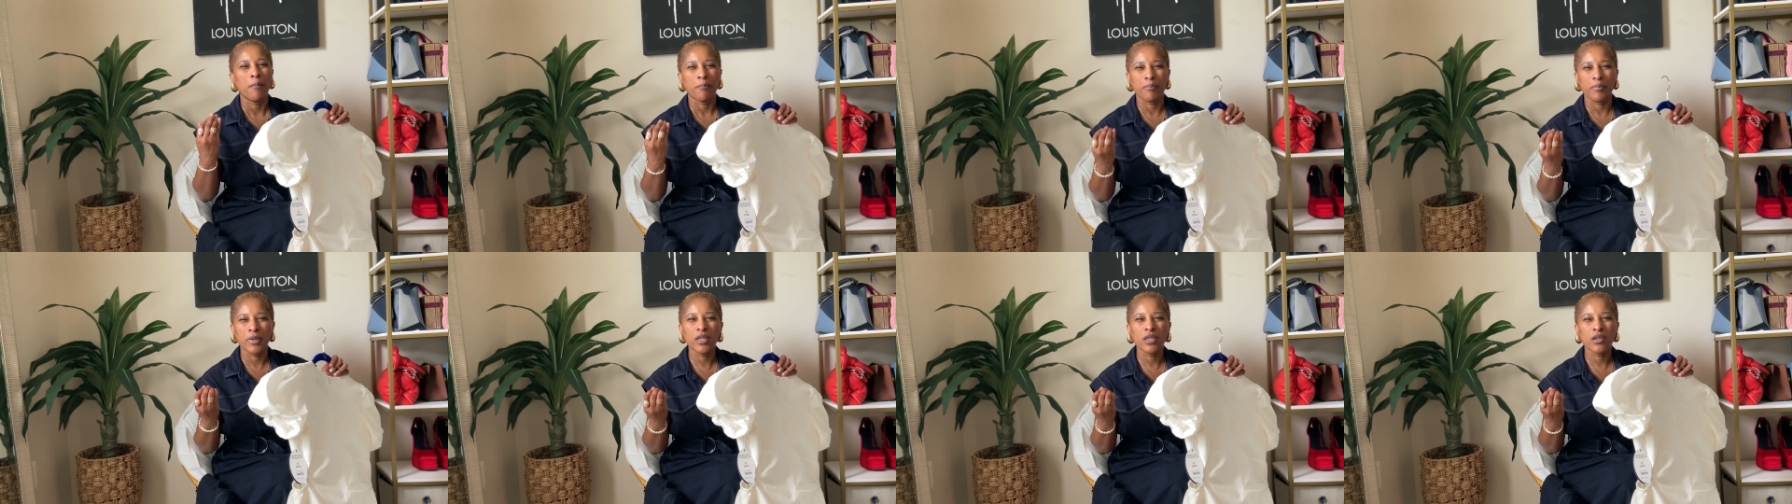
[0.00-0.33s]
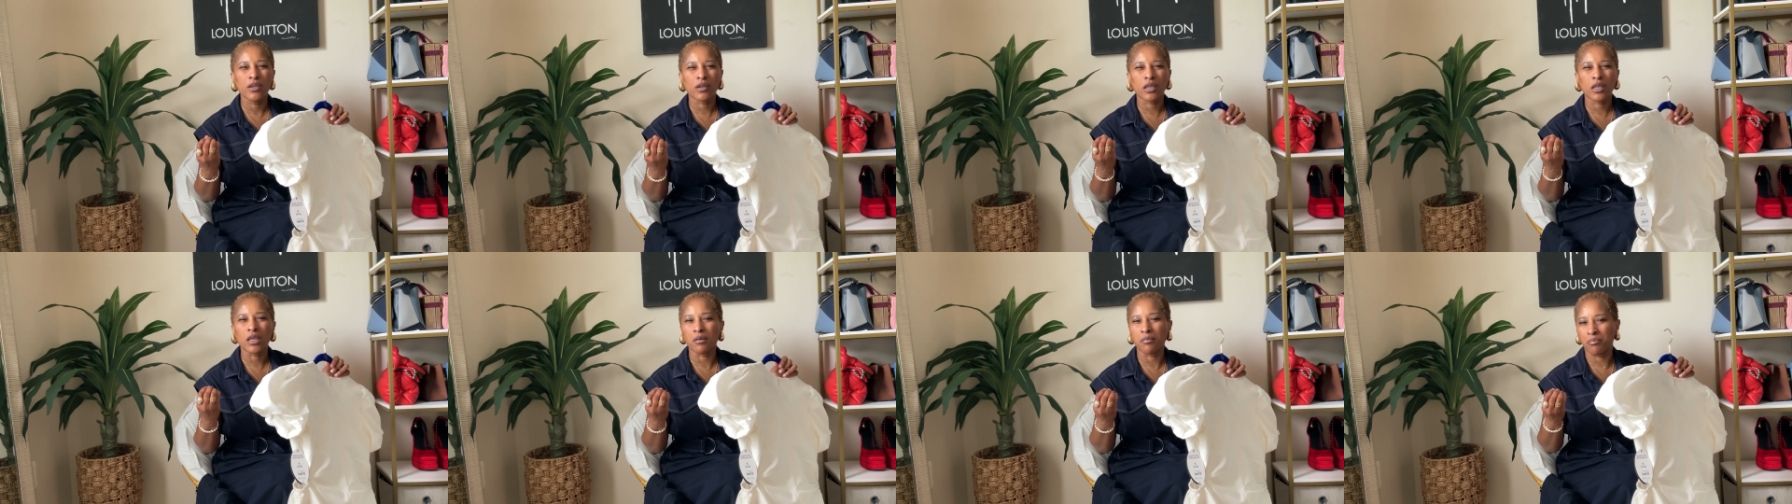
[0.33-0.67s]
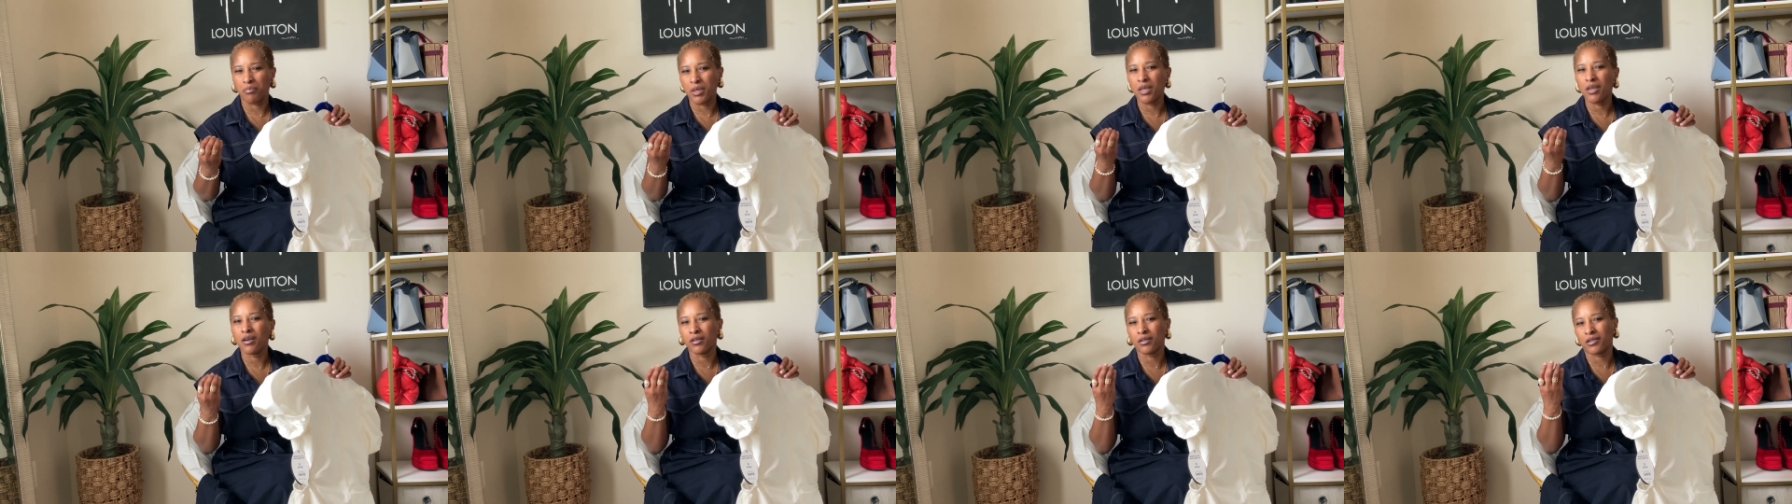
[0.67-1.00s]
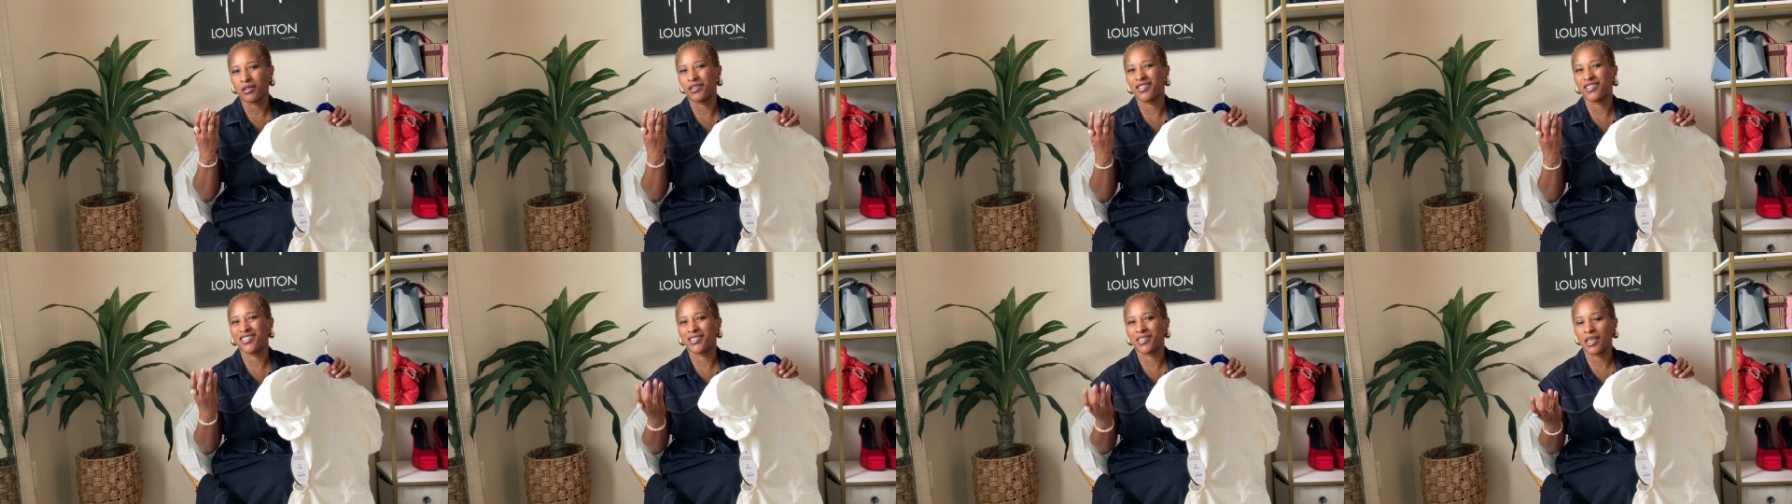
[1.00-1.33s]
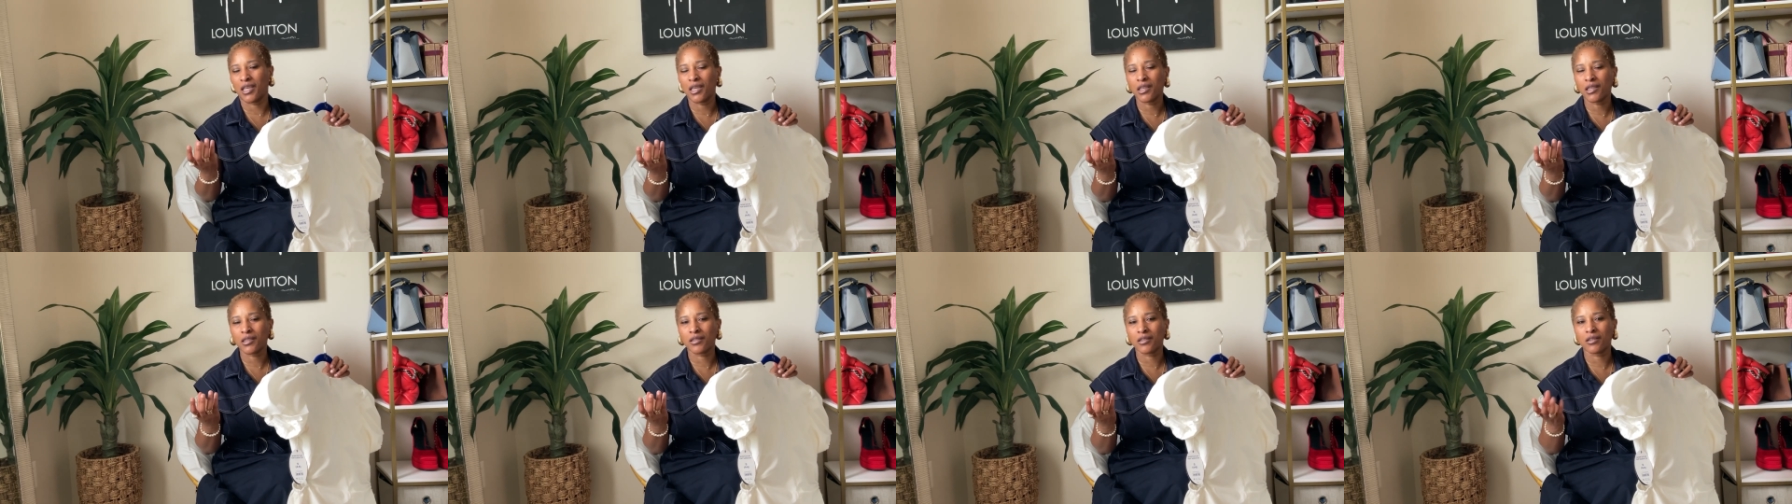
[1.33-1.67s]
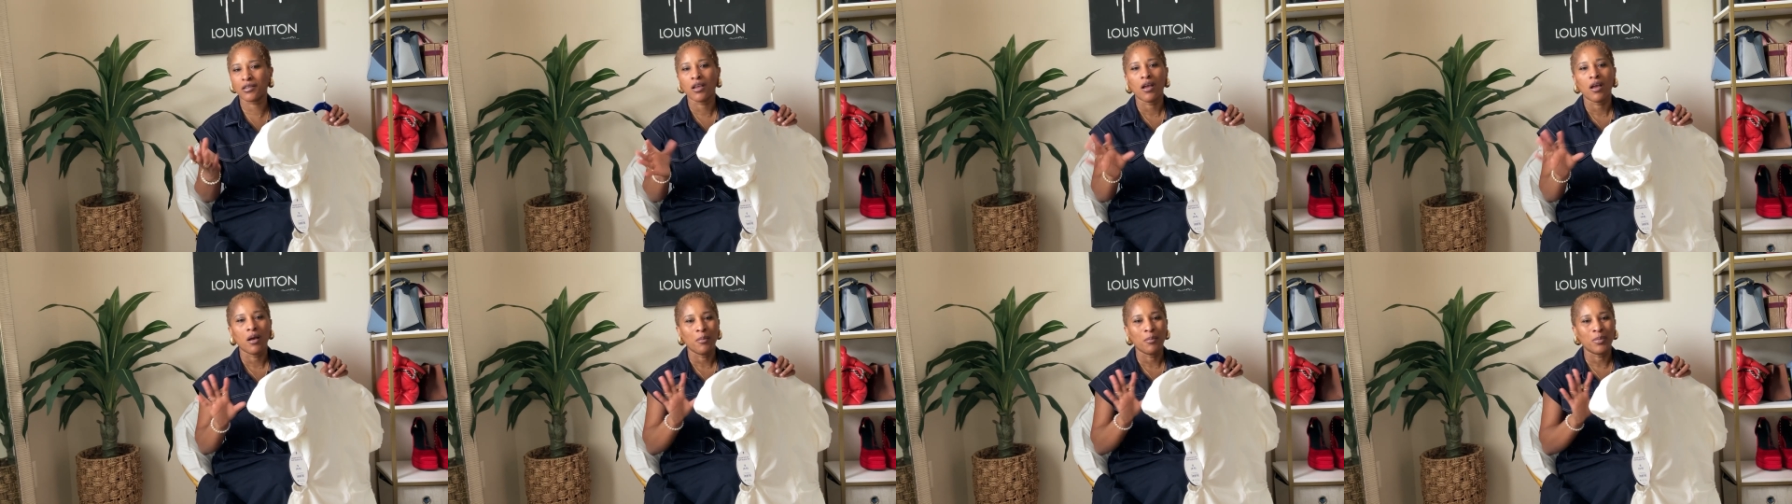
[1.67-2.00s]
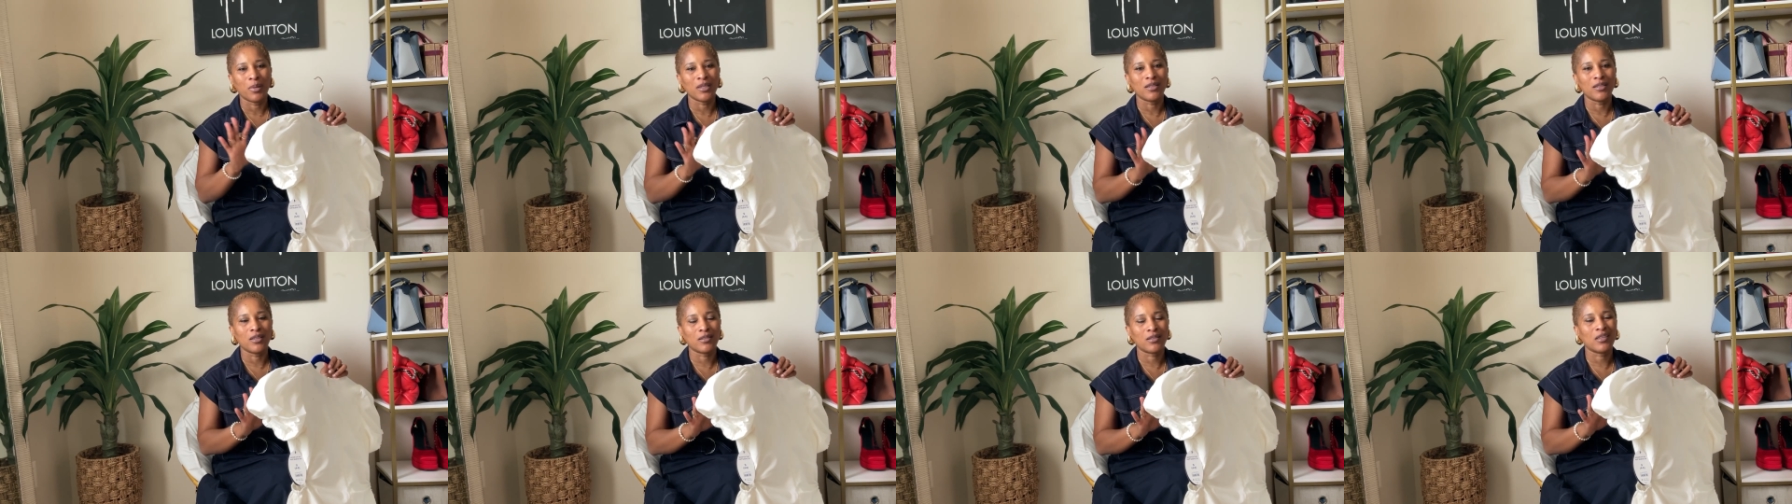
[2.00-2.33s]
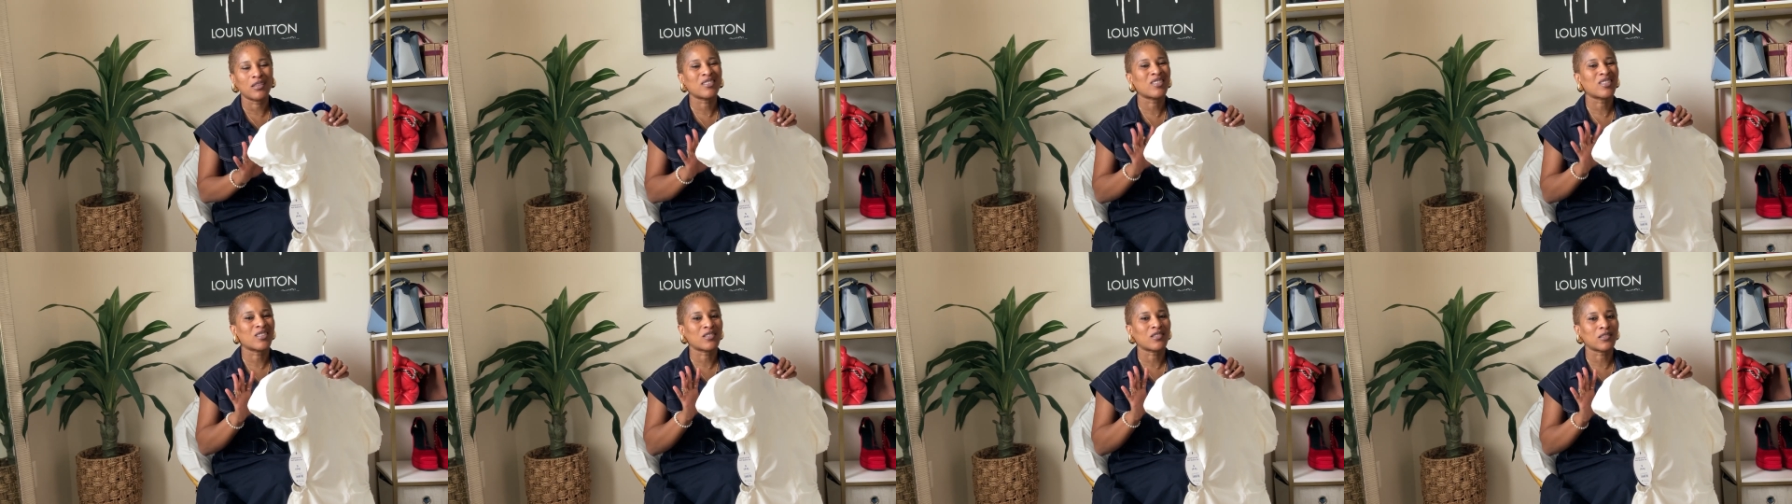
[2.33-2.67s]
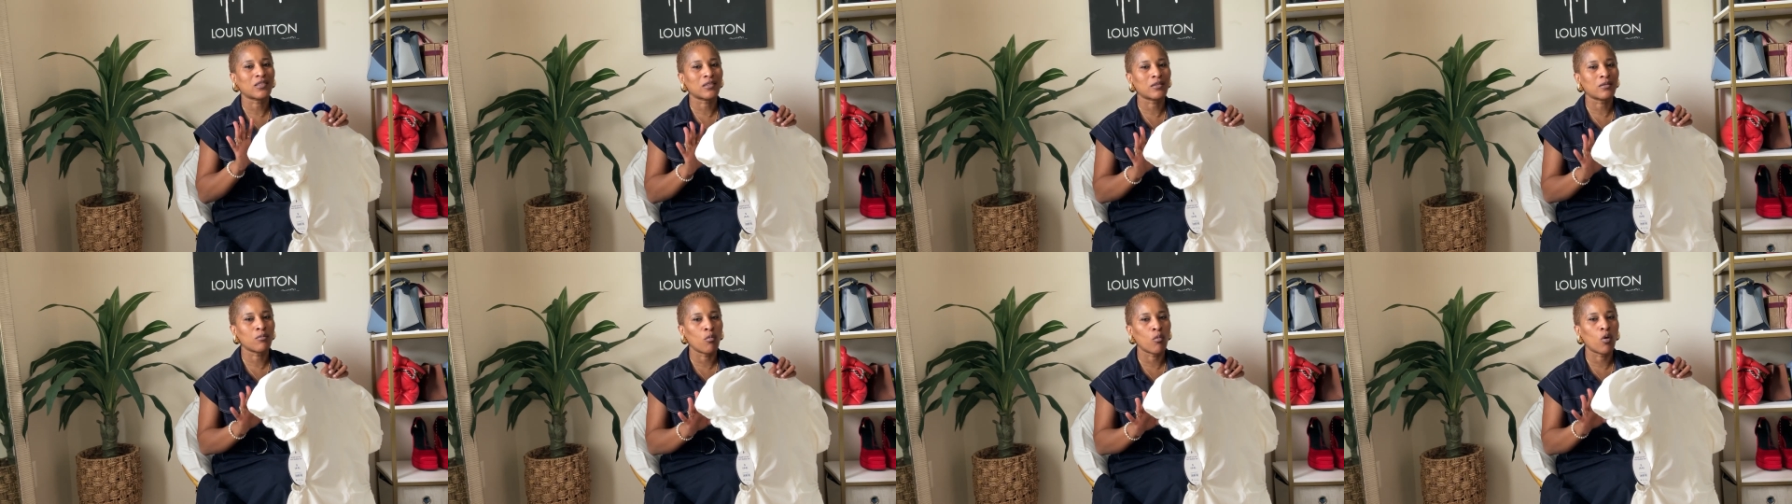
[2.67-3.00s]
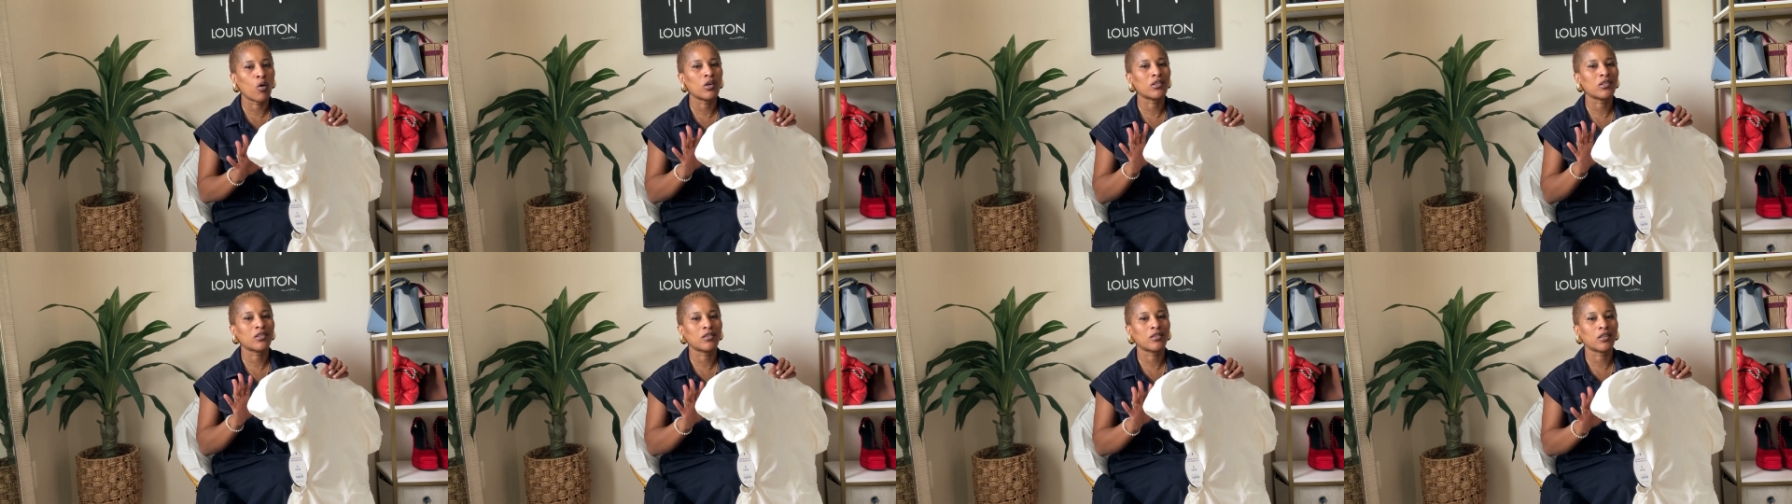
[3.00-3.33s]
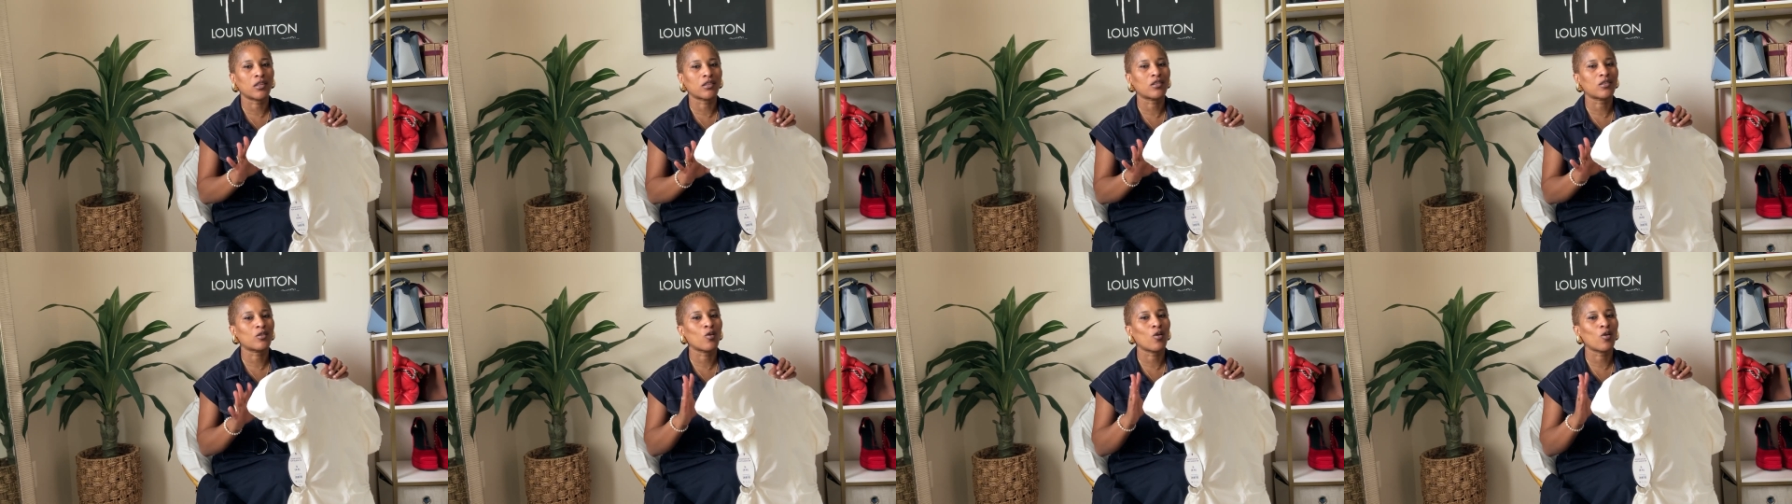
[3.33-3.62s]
medium can be a 6, but this is a small 6.